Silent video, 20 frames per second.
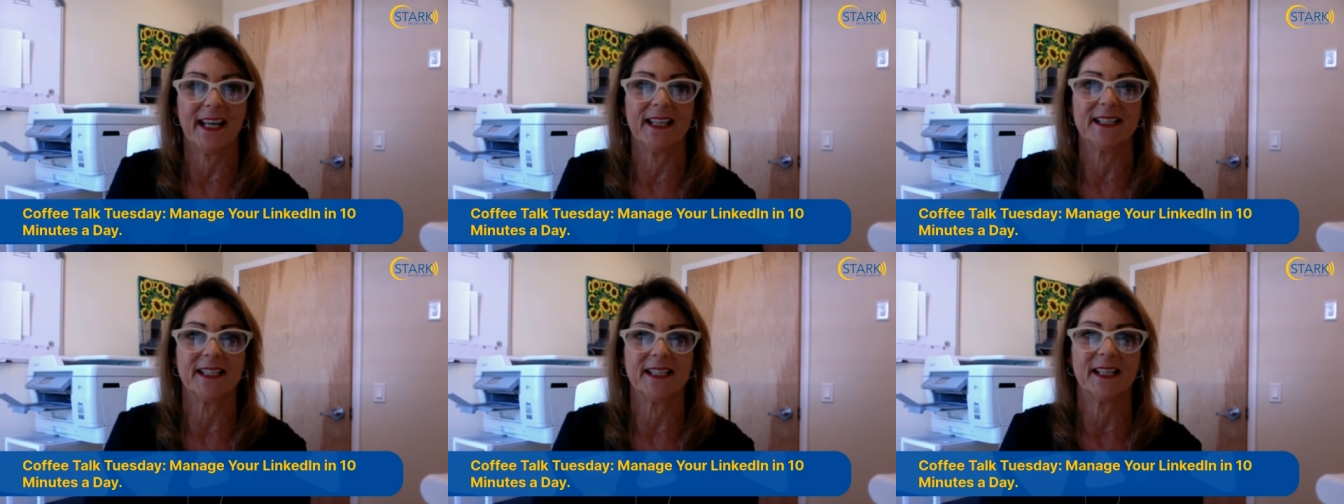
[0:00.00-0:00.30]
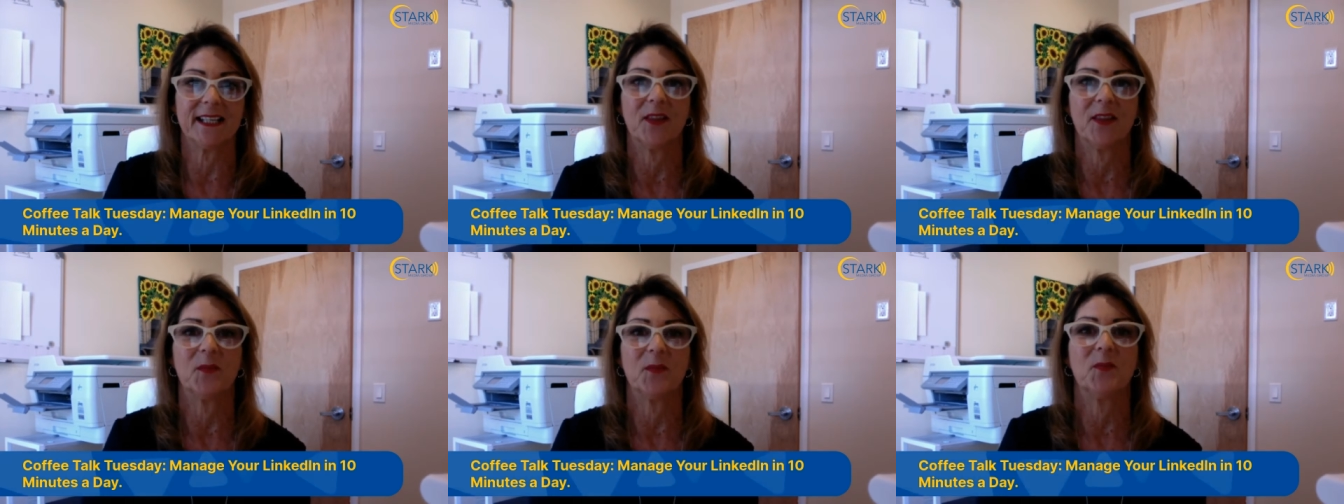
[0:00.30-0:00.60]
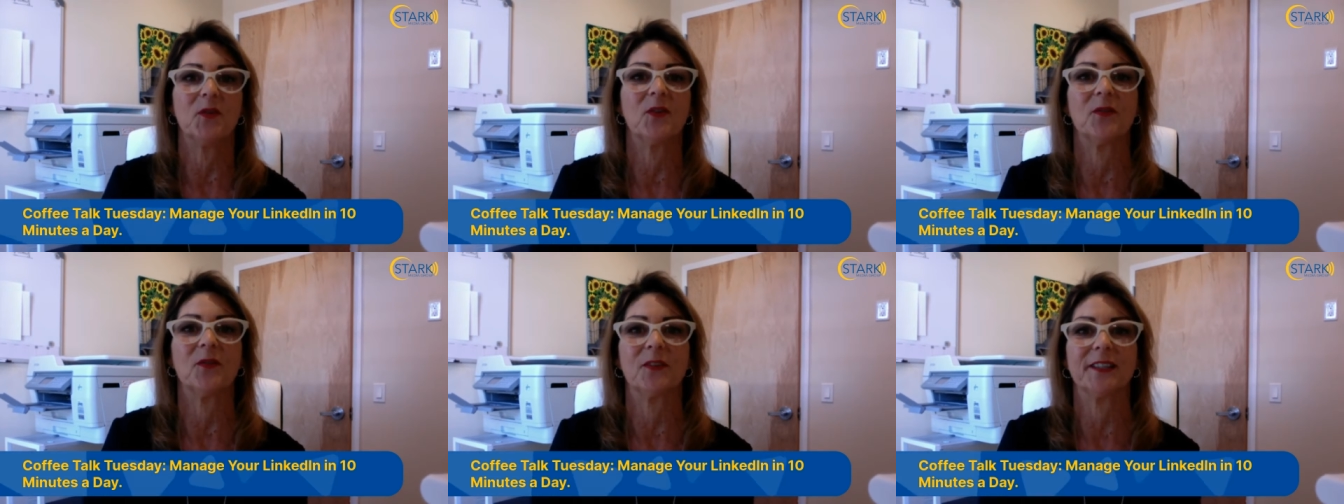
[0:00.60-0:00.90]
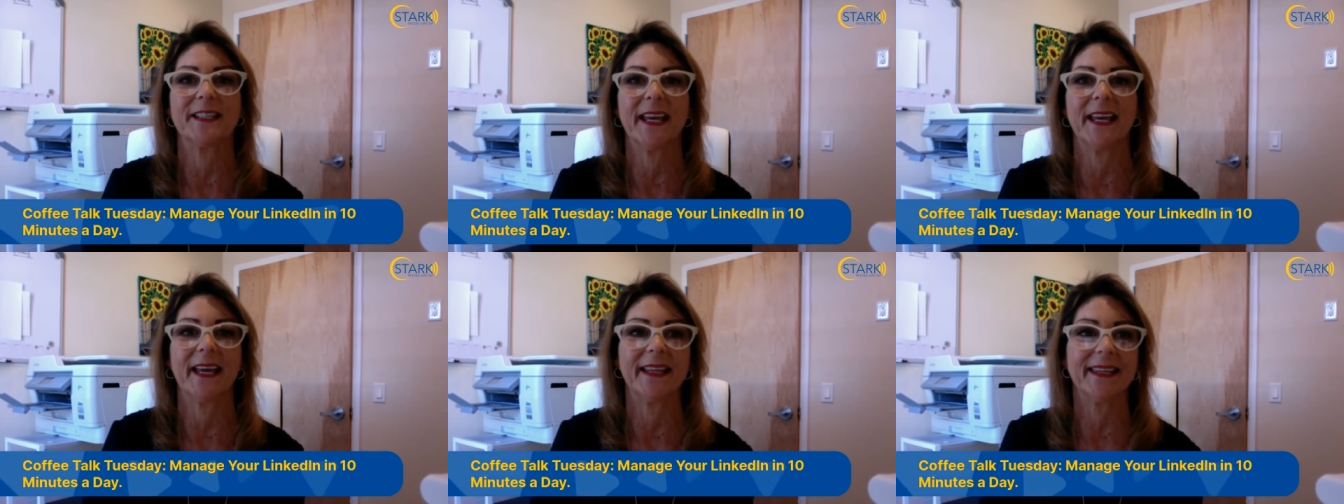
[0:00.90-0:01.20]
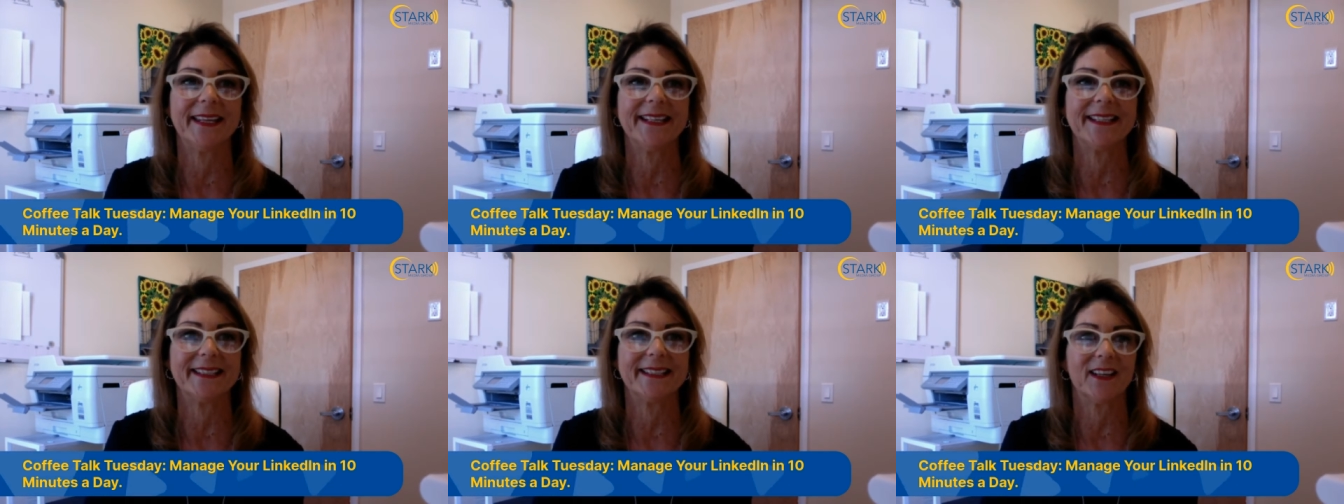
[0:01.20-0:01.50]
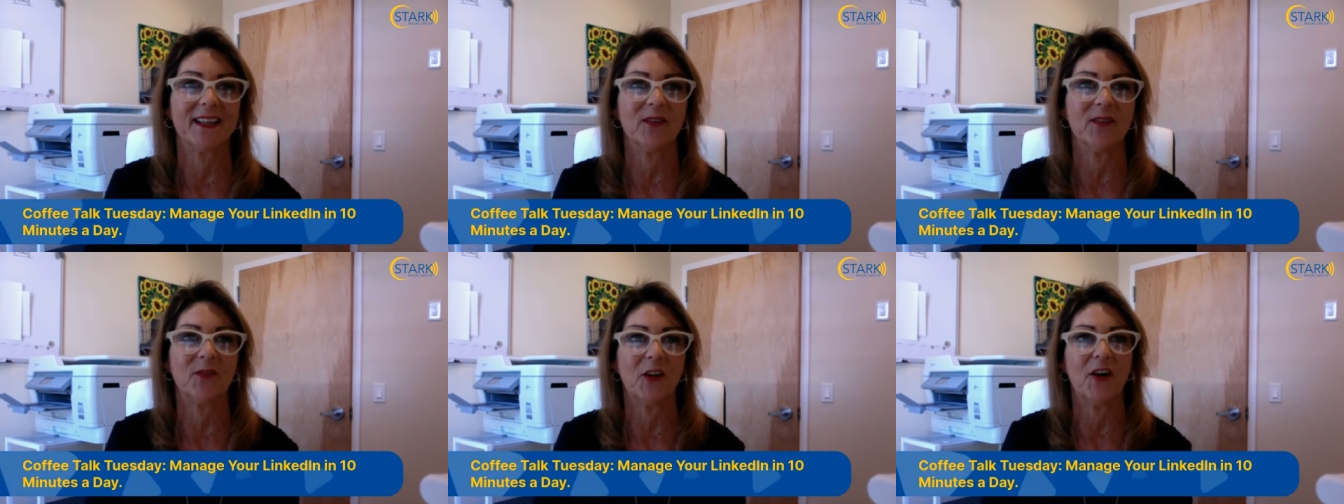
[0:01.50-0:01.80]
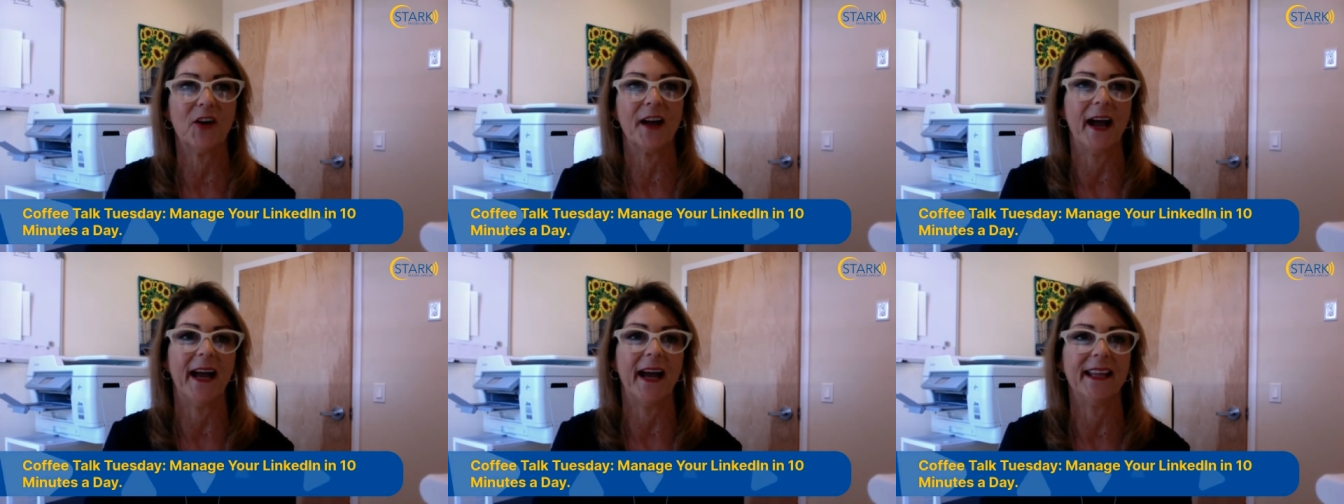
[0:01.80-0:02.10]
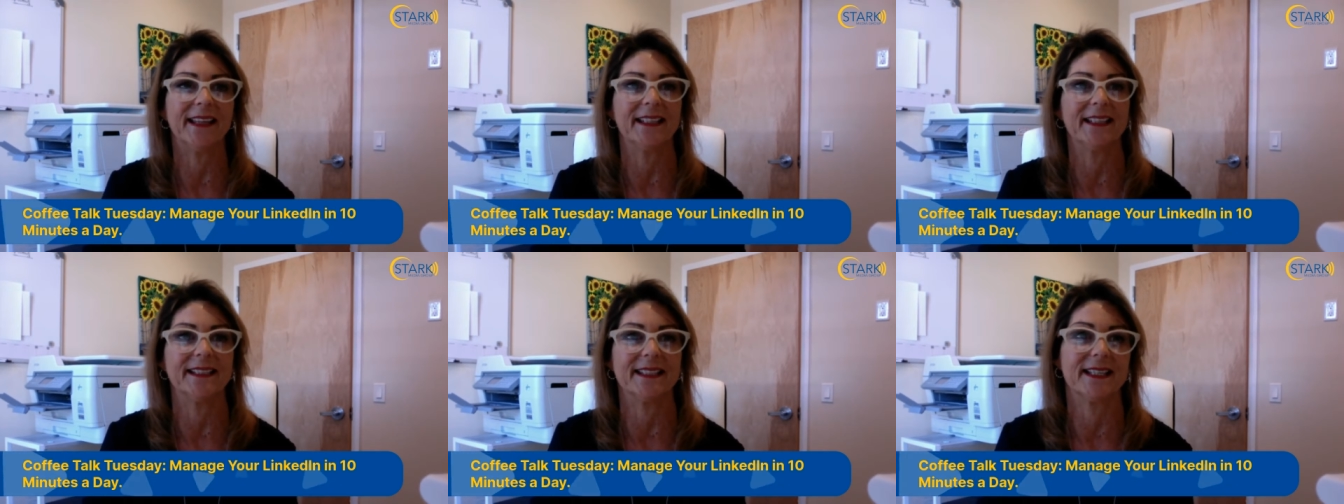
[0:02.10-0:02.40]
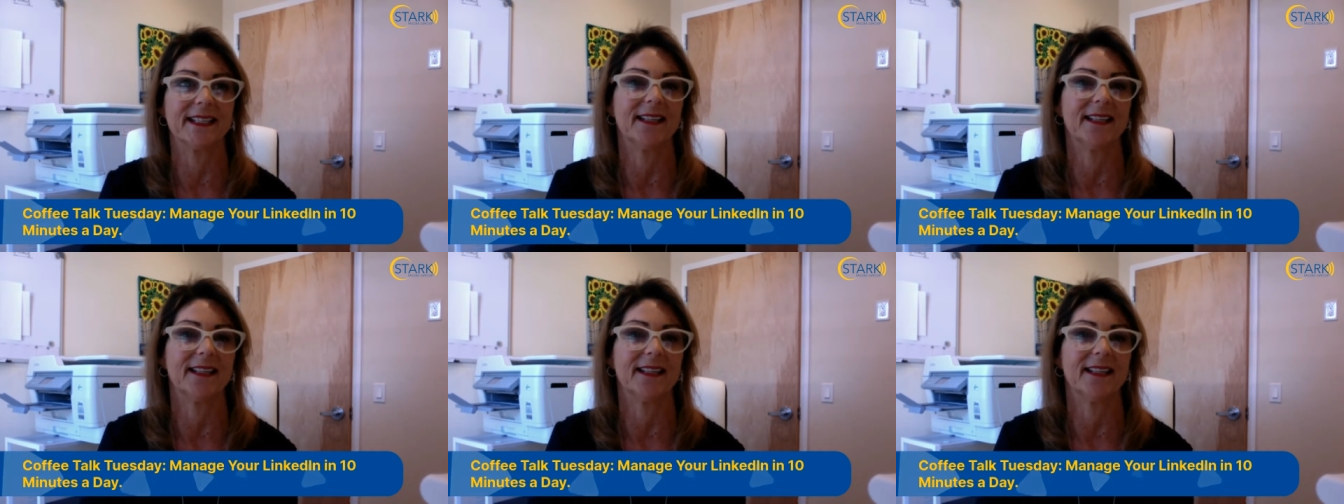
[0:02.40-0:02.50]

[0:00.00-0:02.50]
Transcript: It's another beautiful day on the east end of Long Island.